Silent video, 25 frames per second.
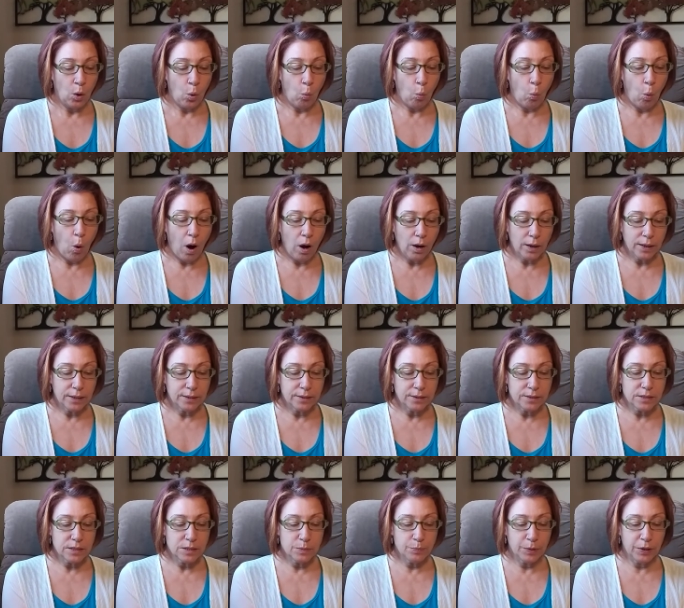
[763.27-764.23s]
Walk in the
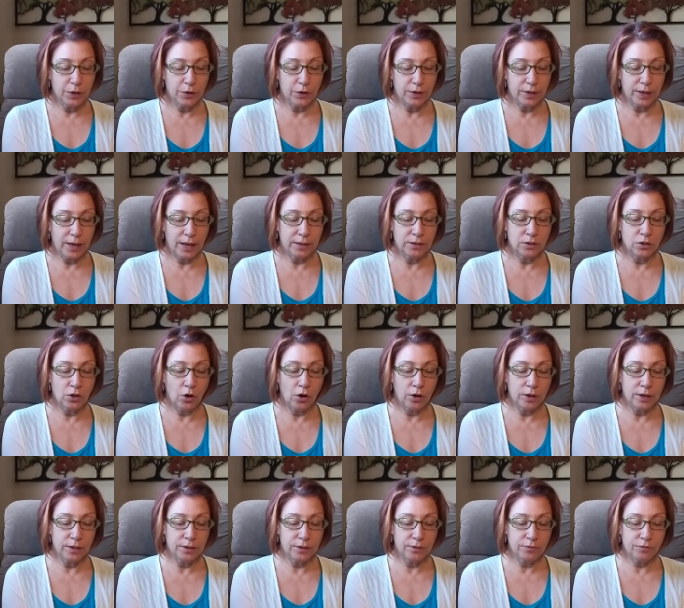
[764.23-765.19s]
Spirit and
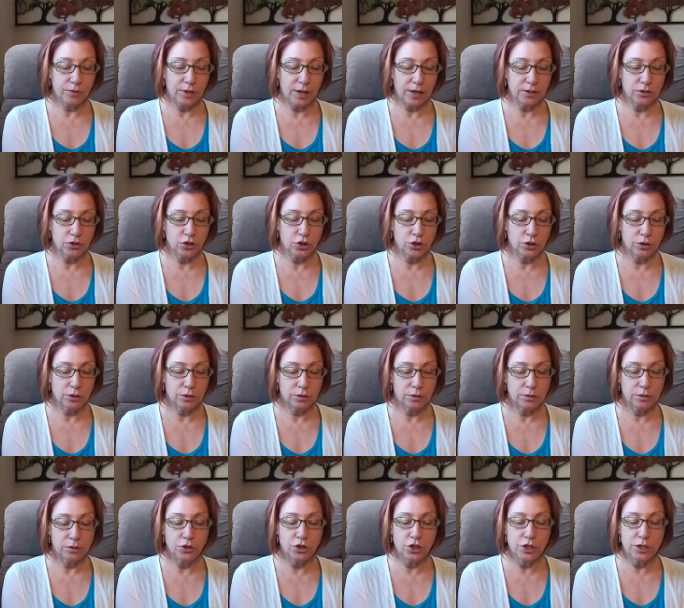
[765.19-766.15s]
not in the flesh.
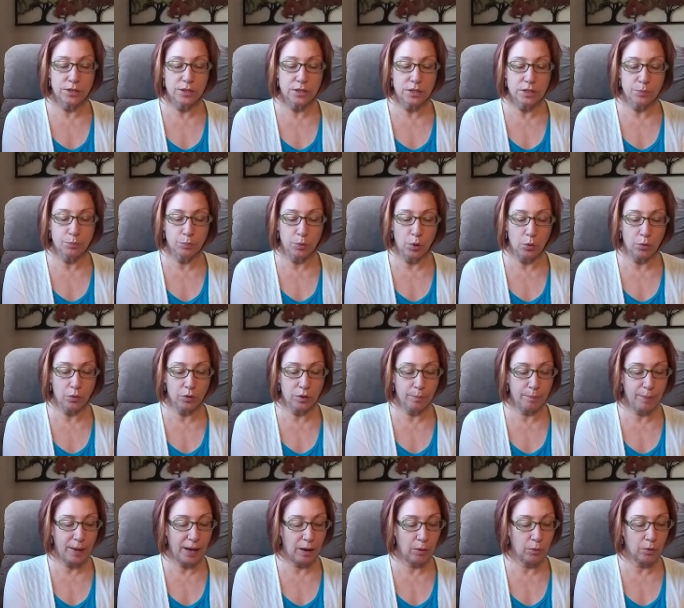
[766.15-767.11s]
Jesus broke the
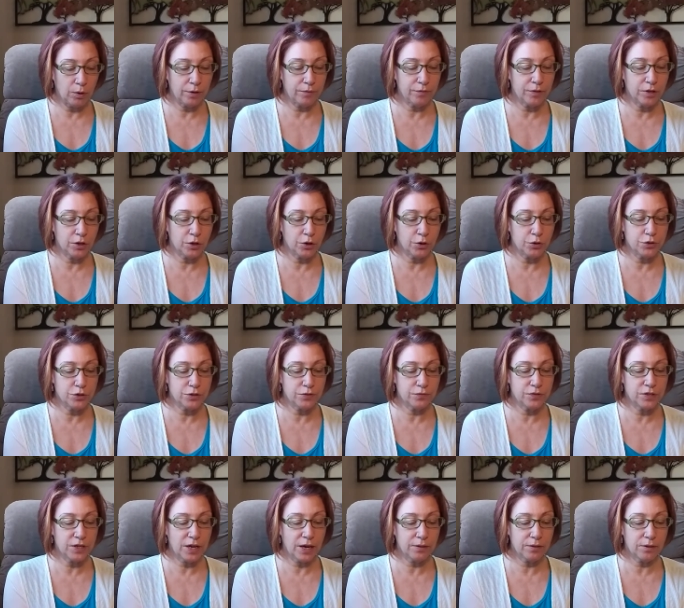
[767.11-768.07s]
power of the curse of
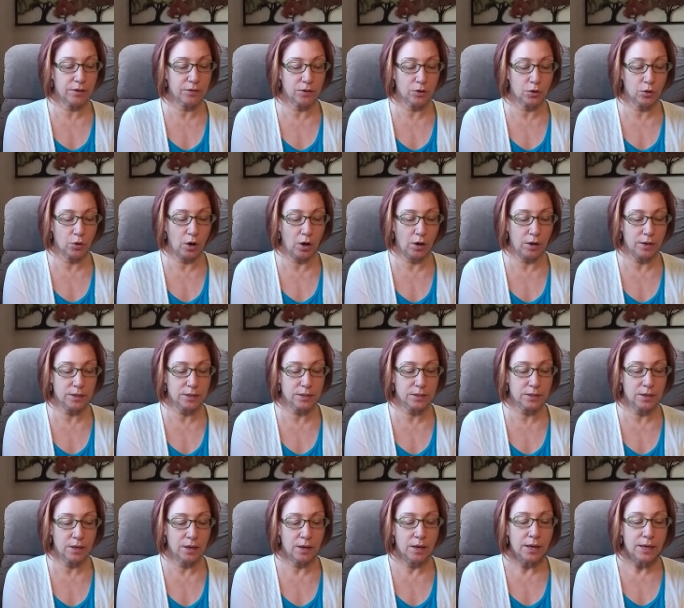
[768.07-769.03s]
death at the
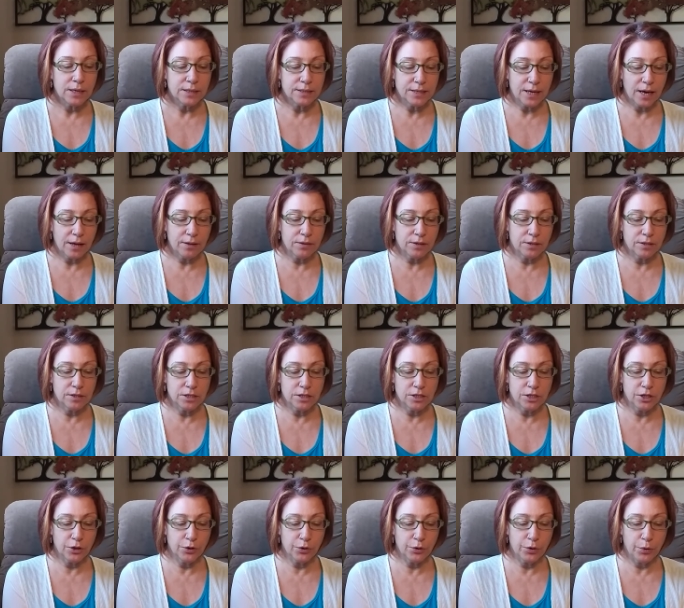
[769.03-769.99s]
cross. Death and
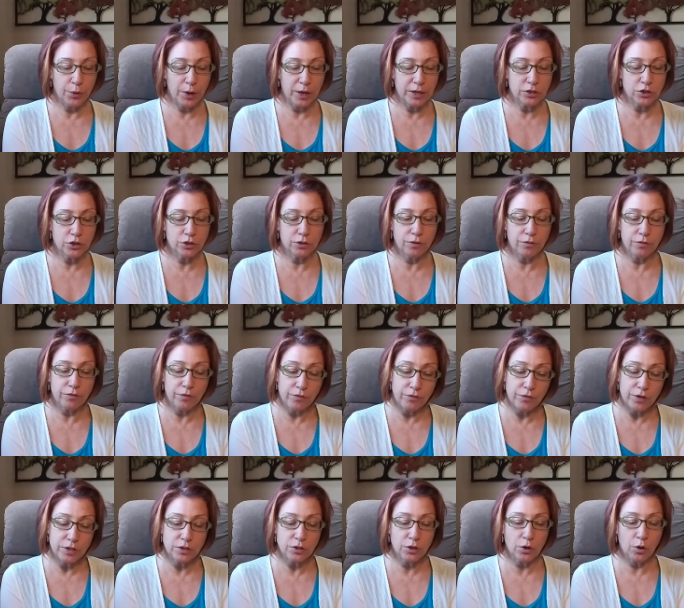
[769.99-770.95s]
deterioration of the
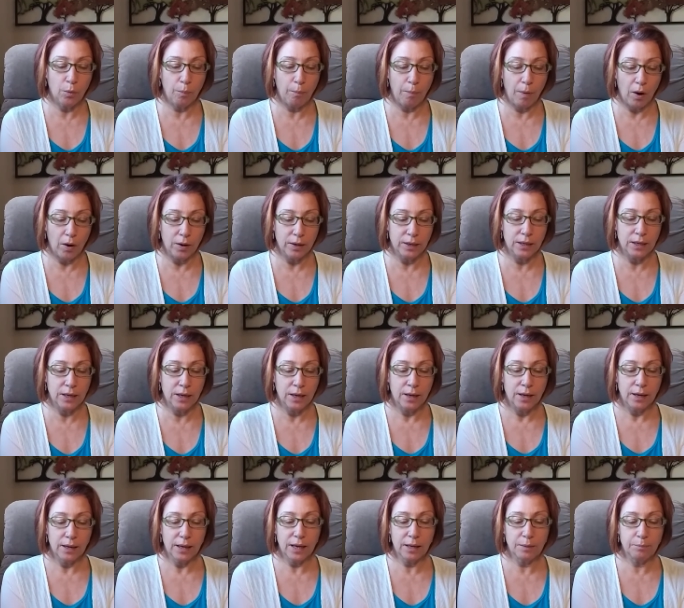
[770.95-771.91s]
physical body
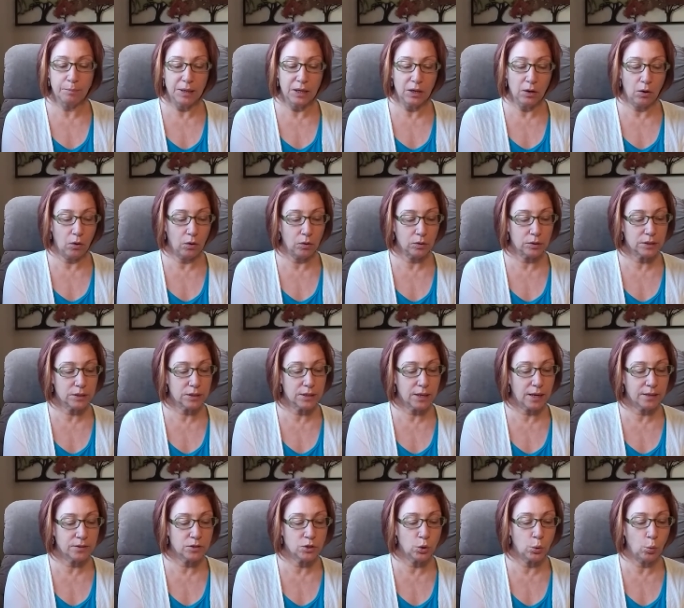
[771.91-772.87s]
can be halted
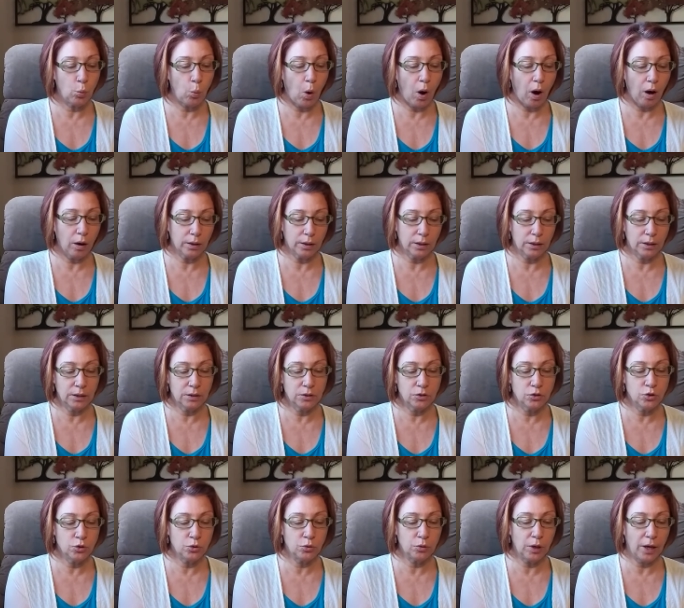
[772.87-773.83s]
as you walk in
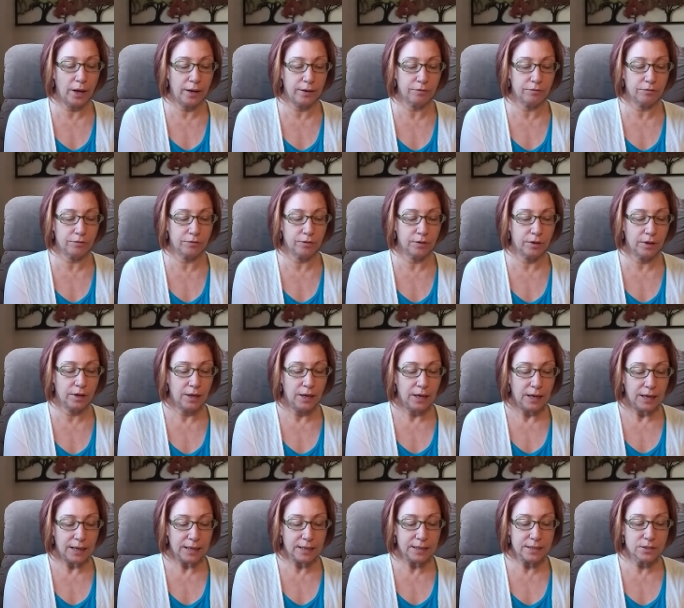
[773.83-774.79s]
new life.
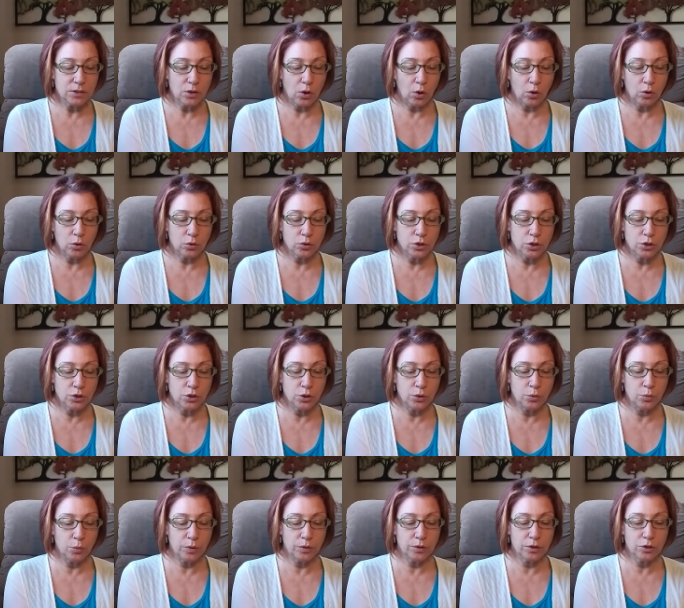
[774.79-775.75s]
It is all to do
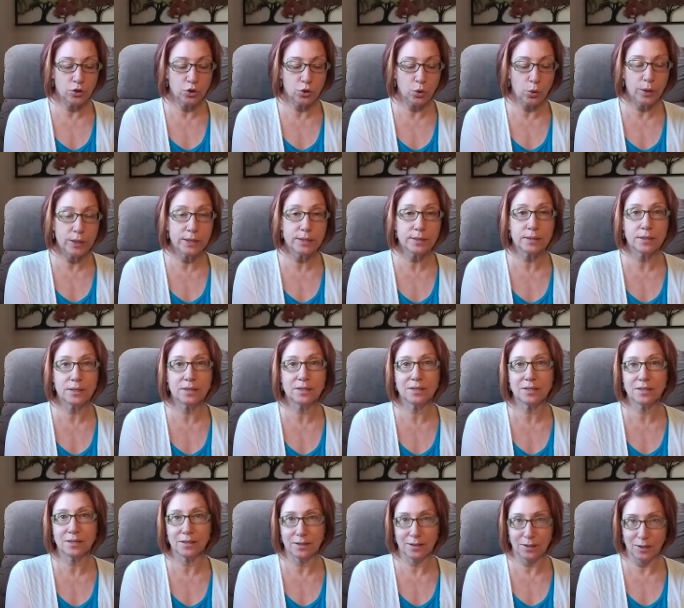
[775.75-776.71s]
with the
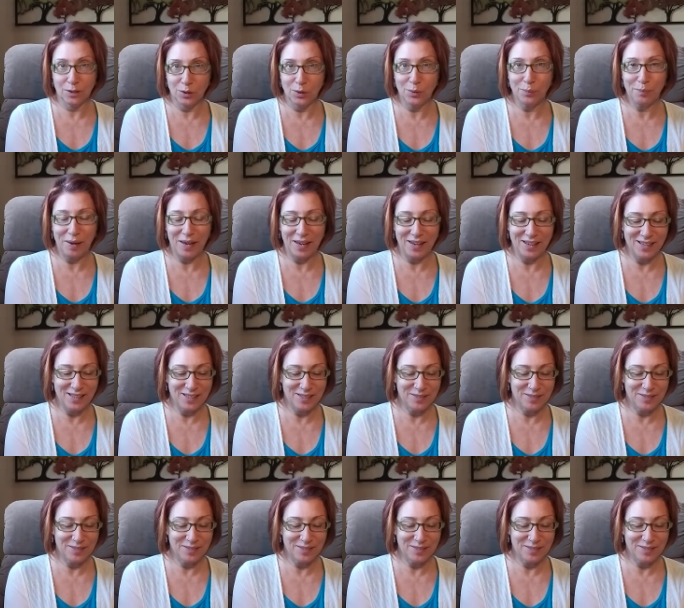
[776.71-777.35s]
choices you make.